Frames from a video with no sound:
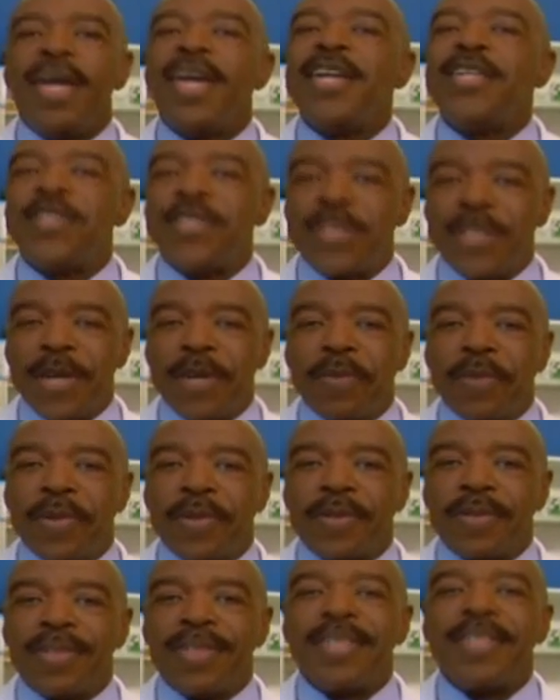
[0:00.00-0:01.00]
It's simple.
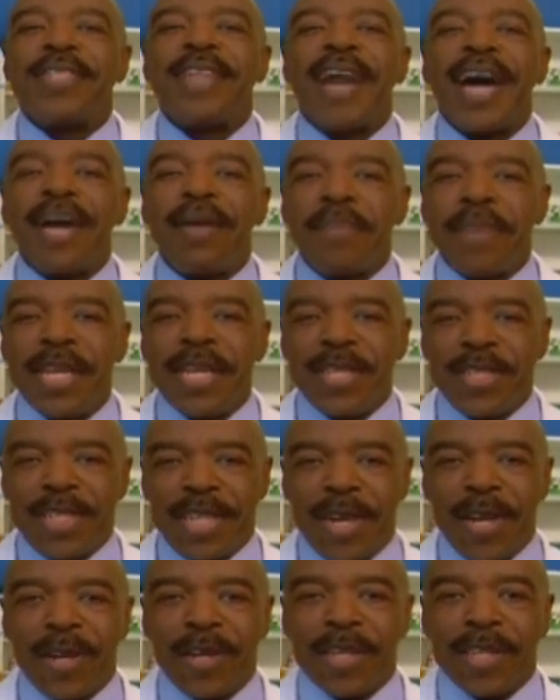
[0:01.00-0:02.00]
Diabetes
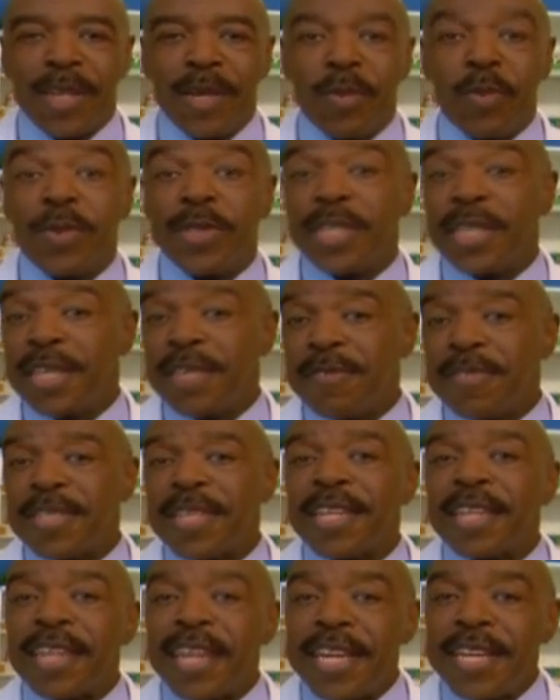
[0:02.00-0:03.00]
Care Club will deliver
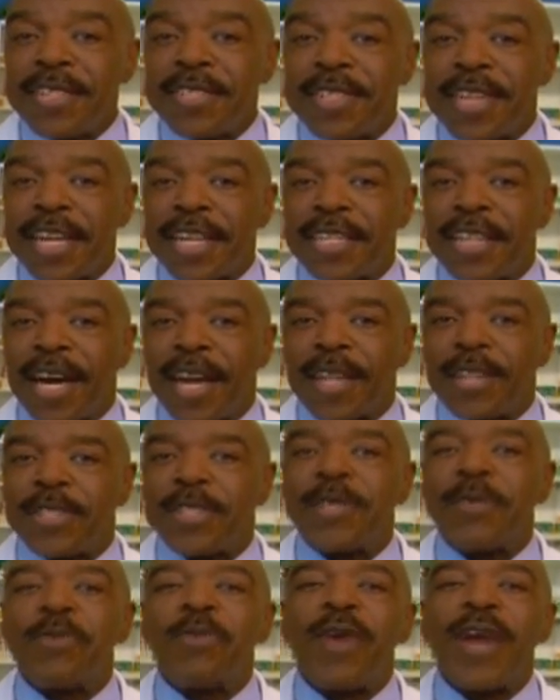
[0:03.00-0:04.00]
the latest
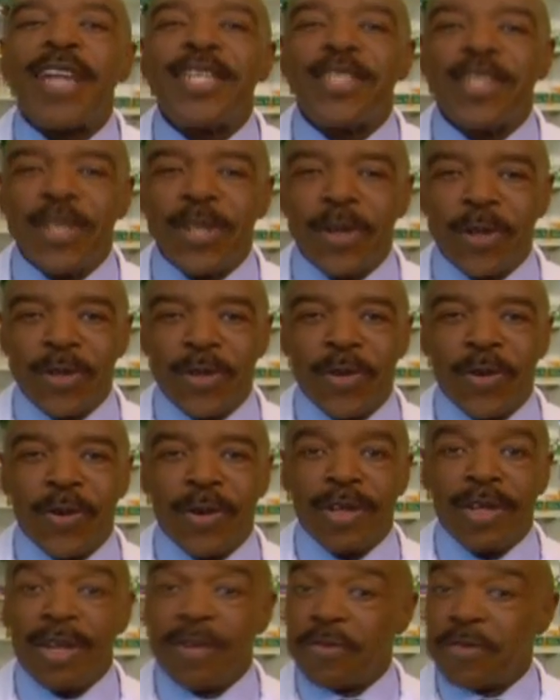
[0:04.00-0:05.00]
technology right to your
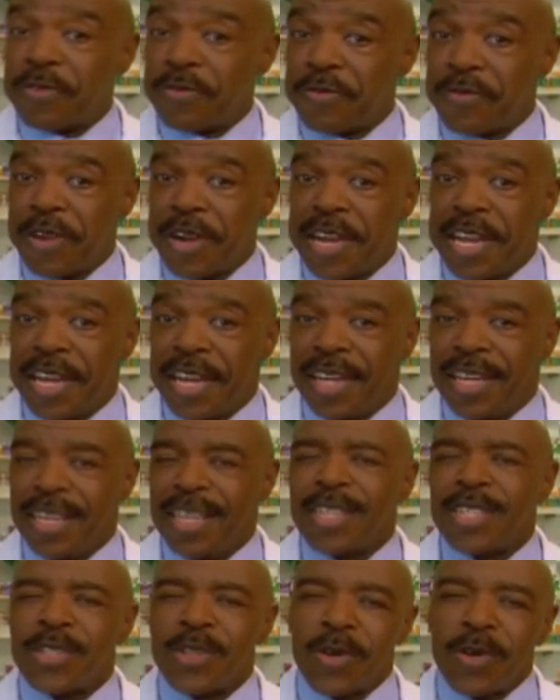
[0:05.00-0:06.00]
door for free.
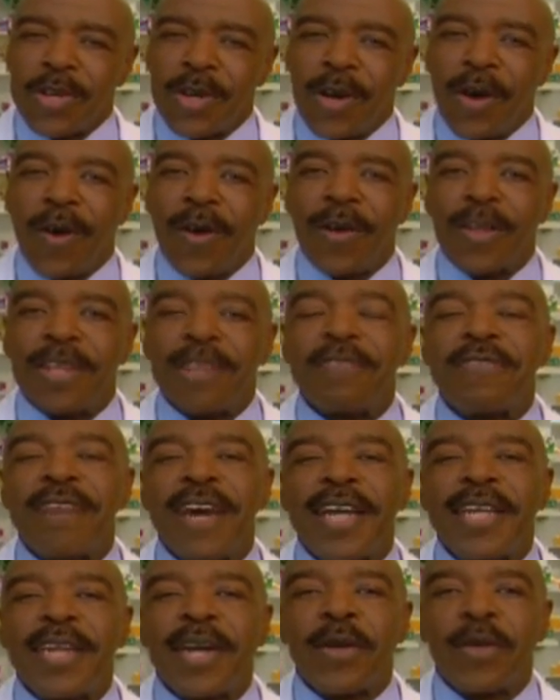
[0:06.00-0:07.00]
So call and
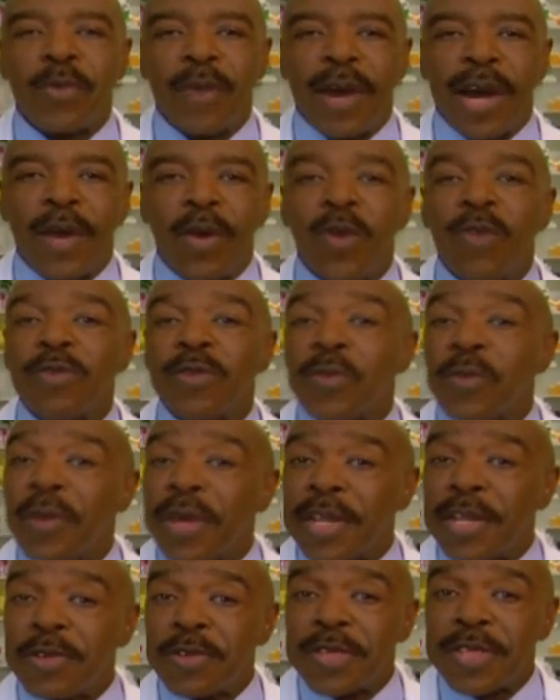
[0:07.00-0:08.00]
find out why over
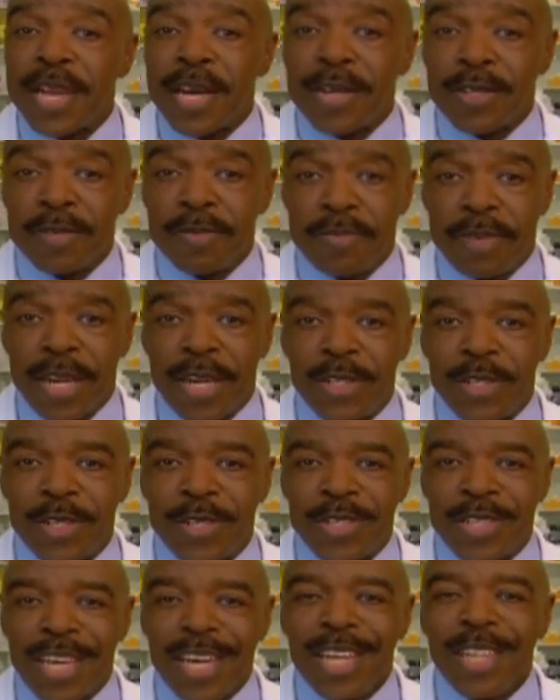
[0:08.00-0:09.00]
100,000
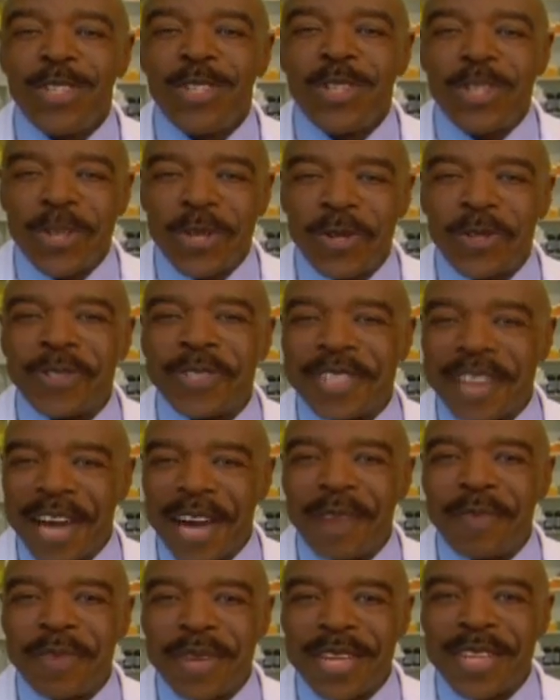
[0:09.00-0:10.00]
patients choose
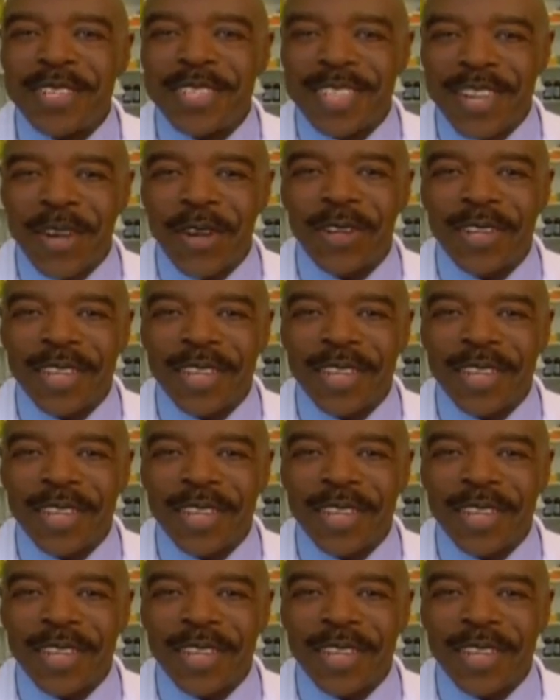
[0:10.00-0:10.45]
Diabetes Care